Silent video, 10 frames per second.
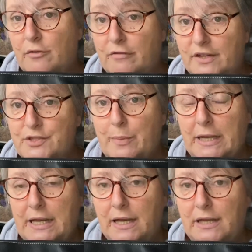reverse
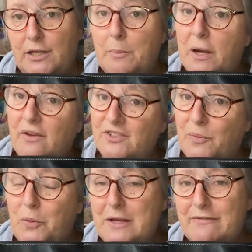applique, you might have
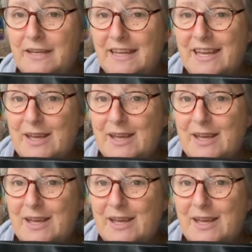done weaving,